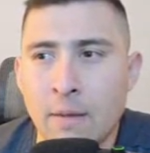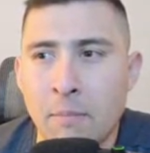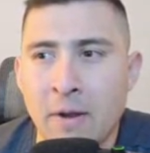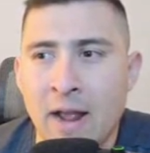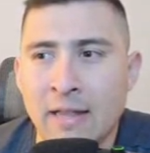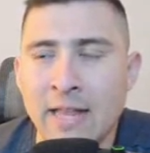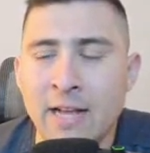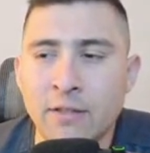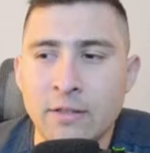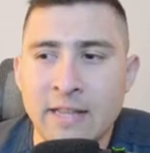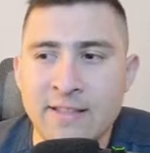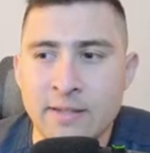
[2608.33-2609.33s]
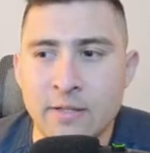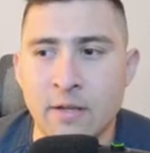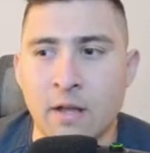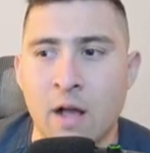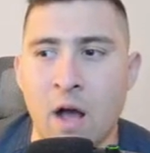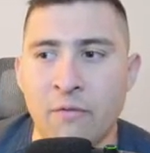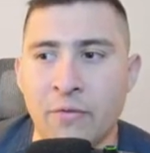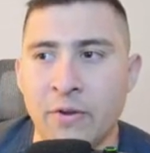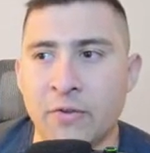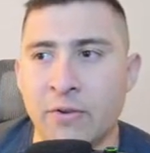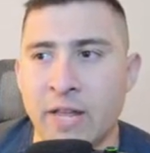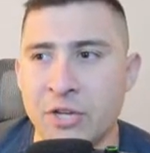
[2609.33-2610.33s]
But I like this
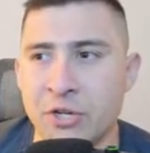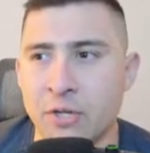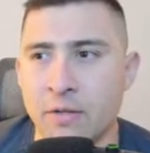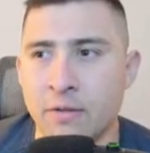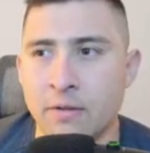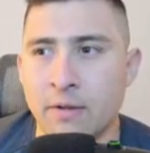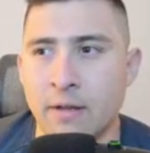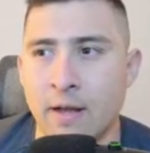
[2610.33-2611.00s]
configuration.